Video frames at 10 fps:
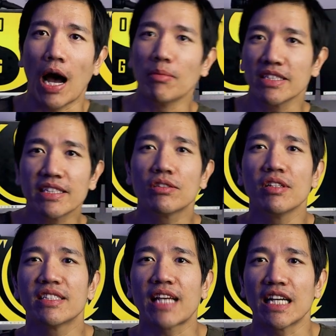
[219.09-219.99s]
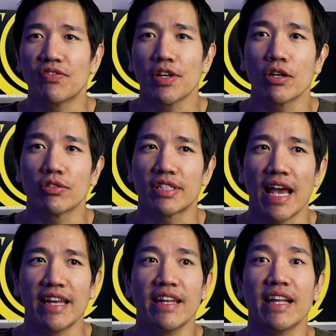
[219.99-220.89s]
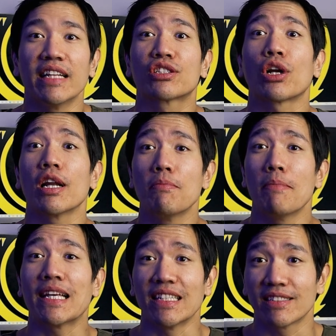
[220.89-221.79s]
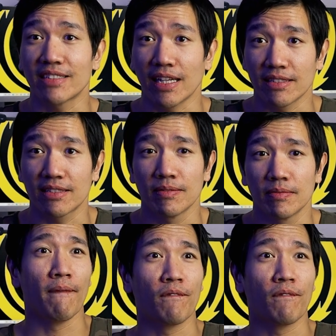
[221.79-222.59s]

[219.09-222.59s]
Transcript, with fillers: I'm listening to these guys' videos, and it started making sense.